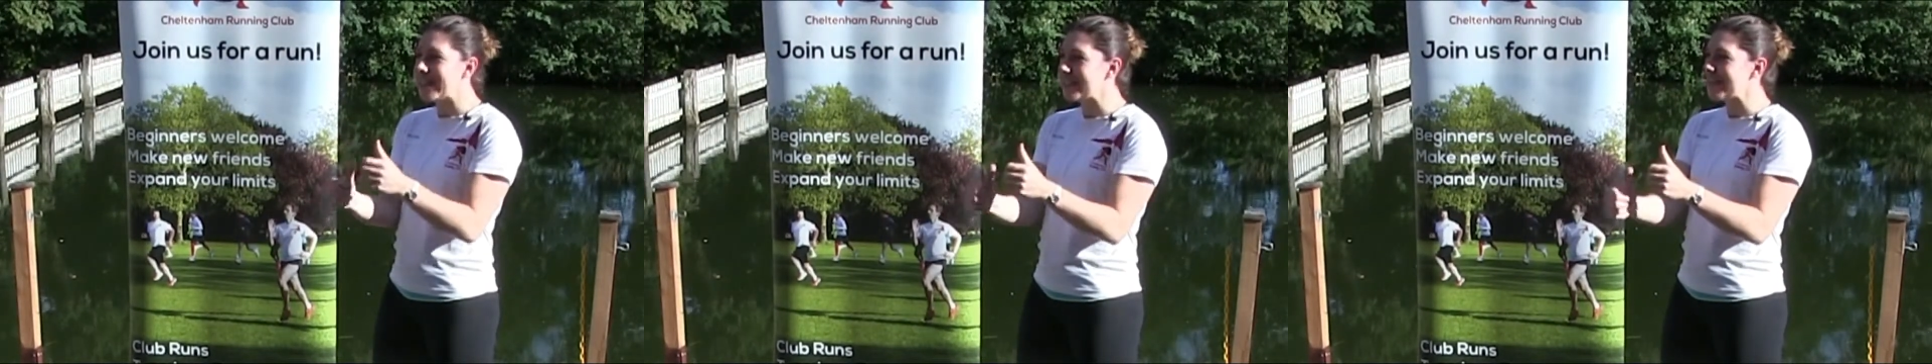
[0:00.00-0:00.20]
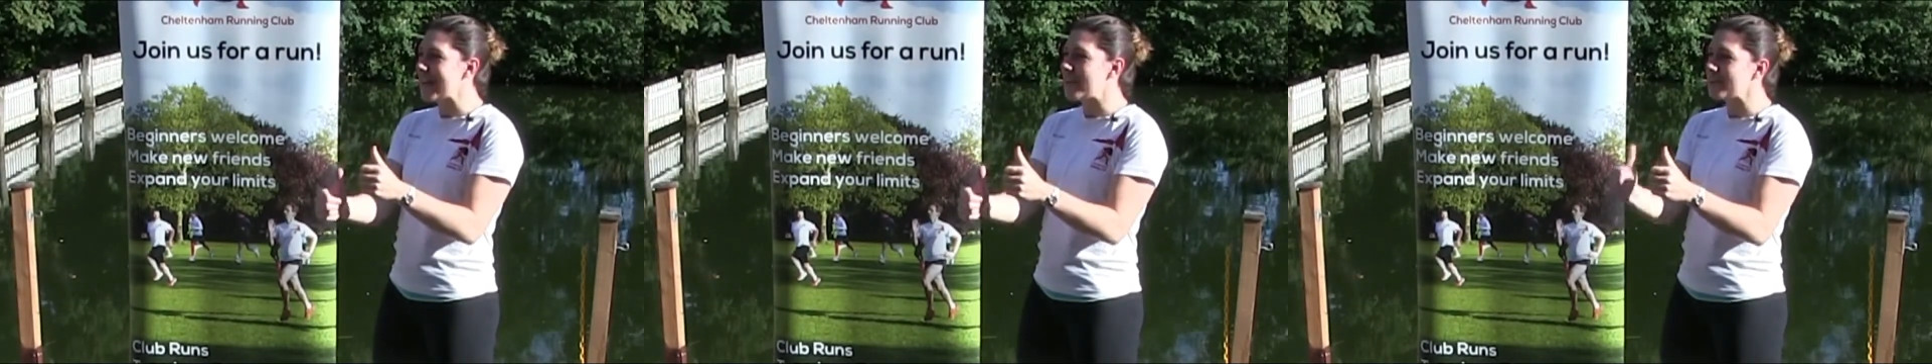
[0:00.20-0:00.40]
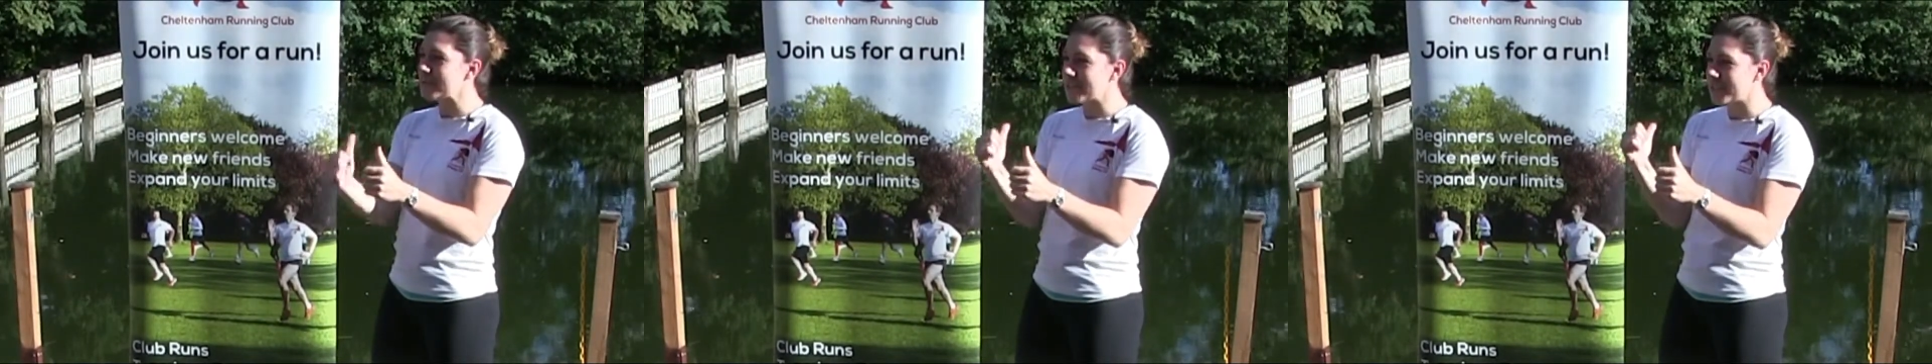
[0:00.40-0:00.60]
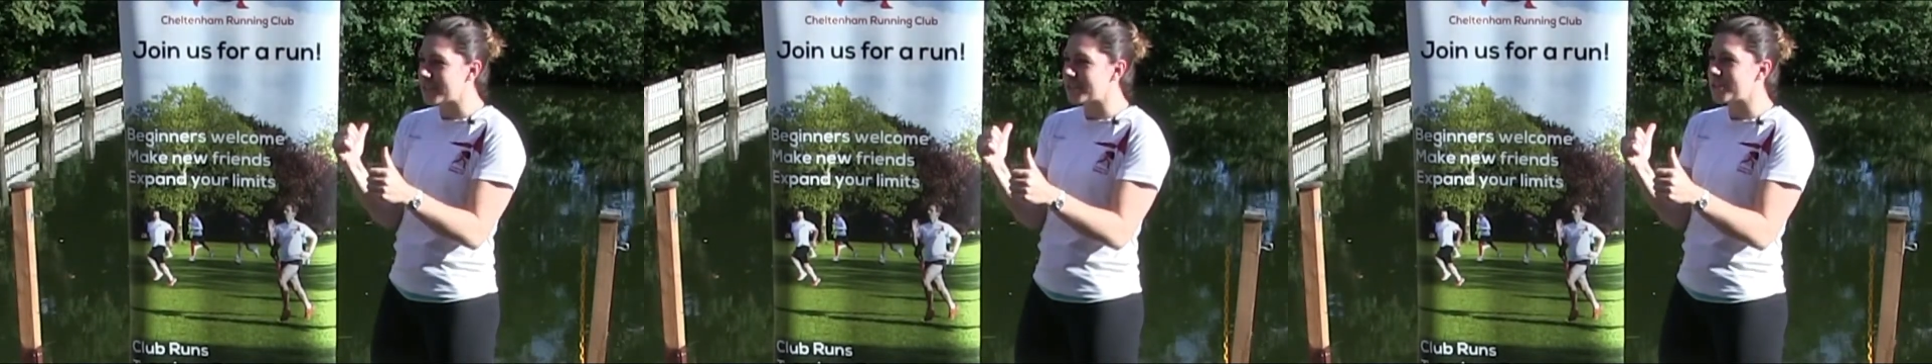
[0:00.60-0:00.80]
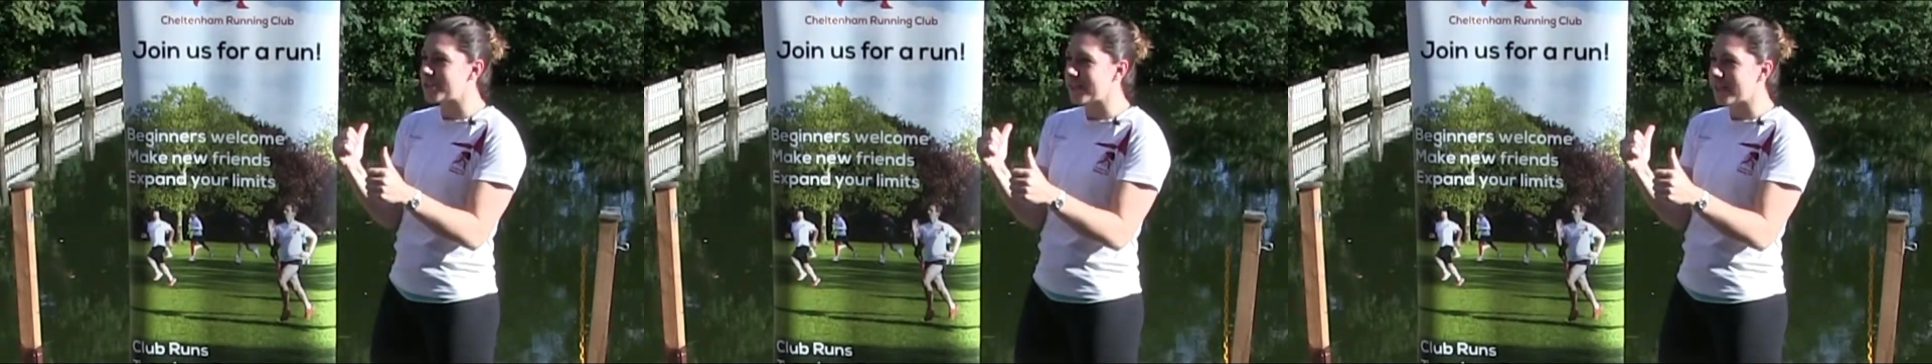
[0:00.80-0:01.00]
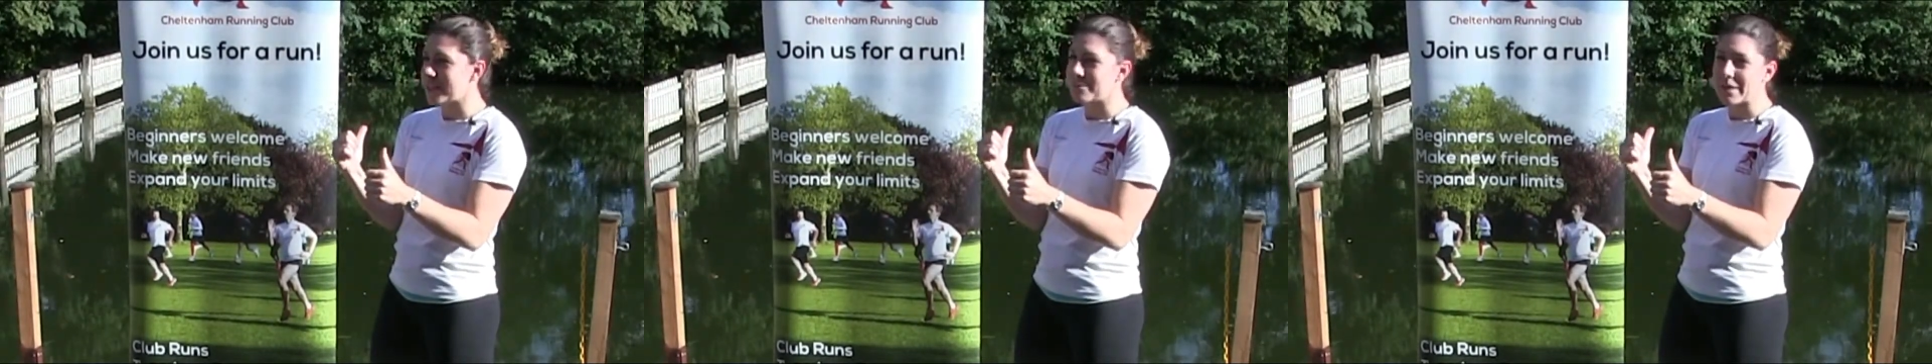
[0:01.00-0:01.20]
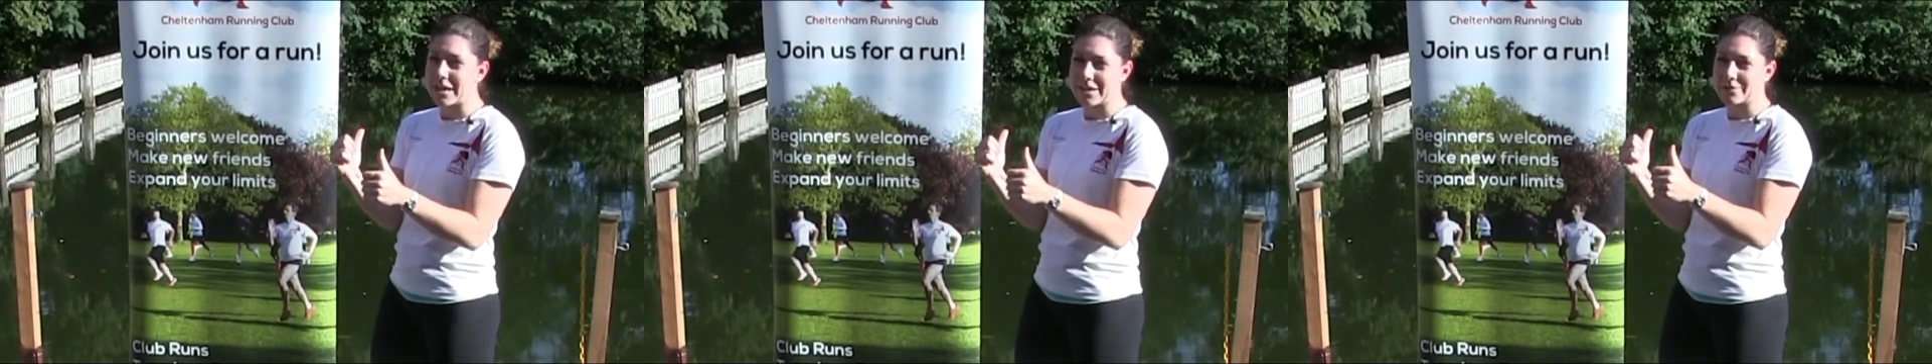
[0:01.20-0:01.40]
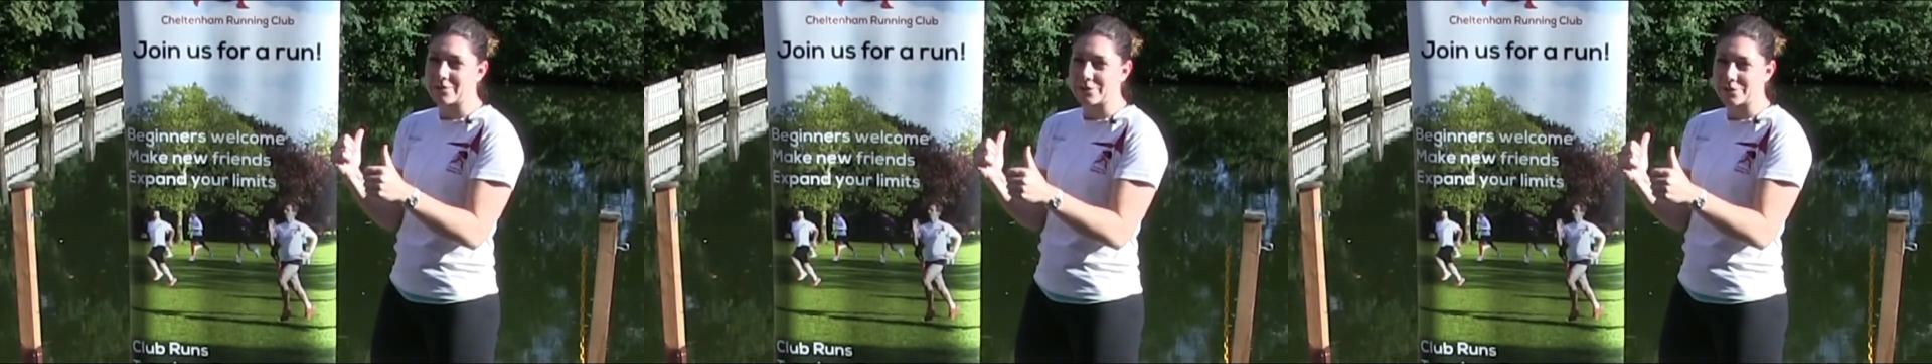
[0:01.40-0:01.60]
that jam is going to shoot out the
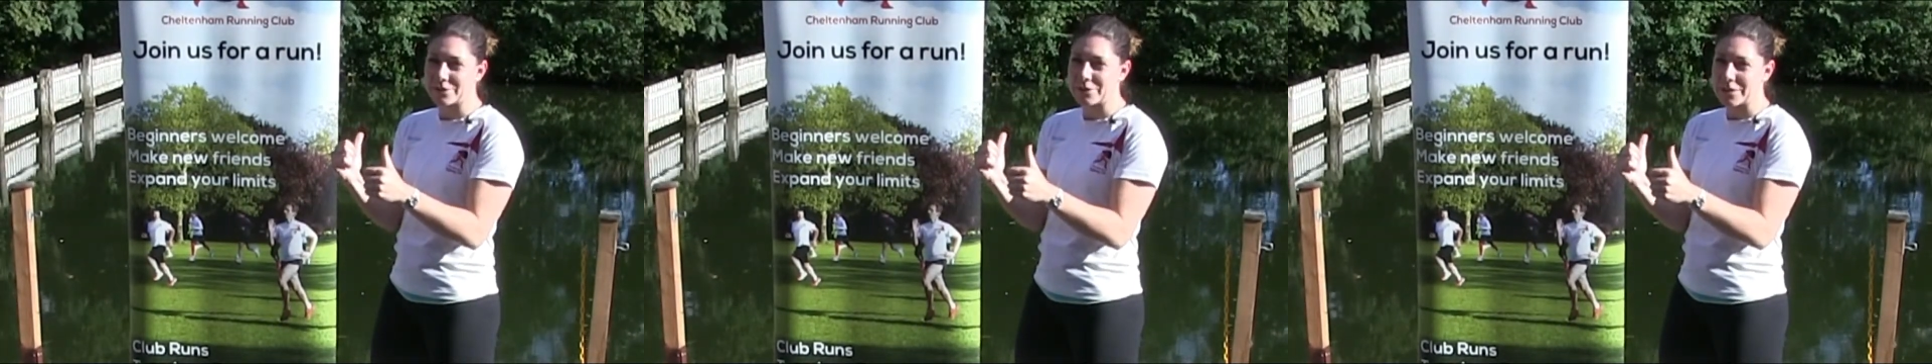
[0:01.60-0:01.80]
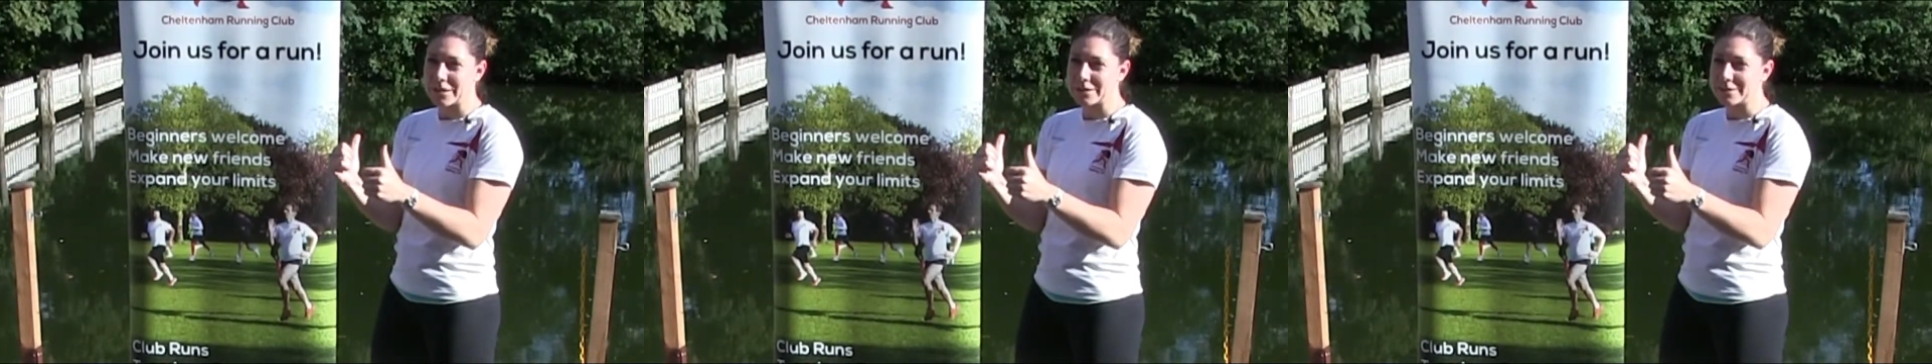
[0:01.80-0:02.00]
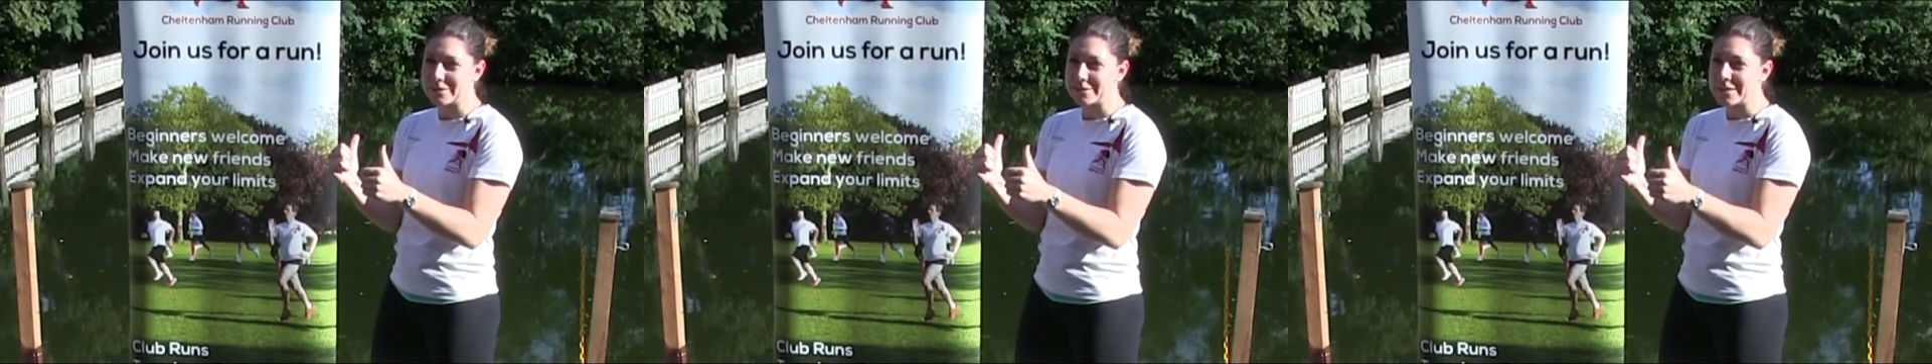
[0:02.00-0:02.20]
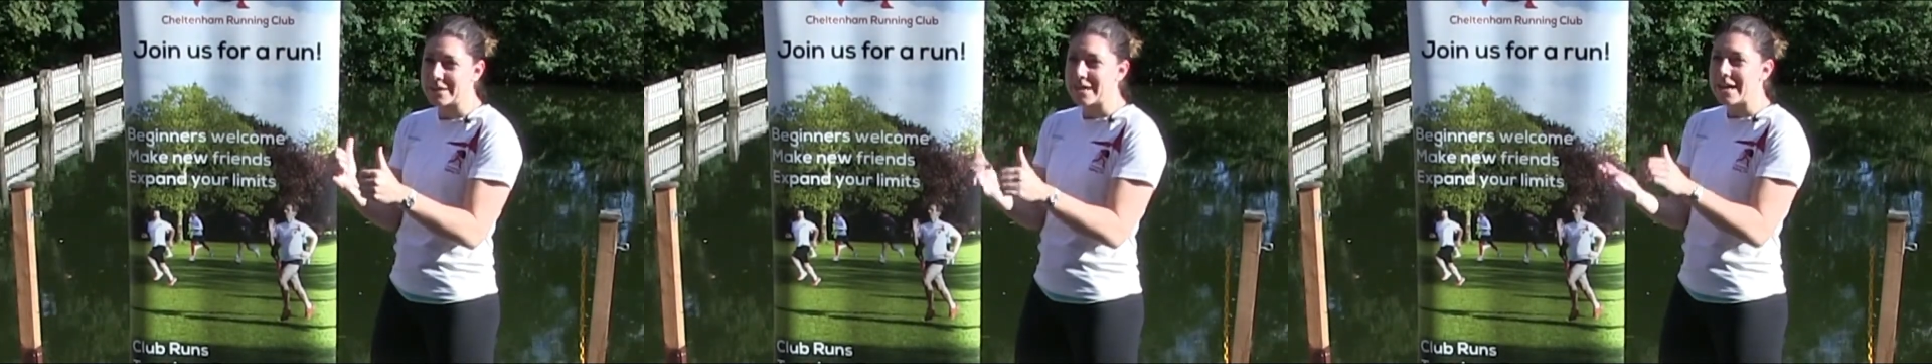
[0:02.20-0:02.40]
back of your donut.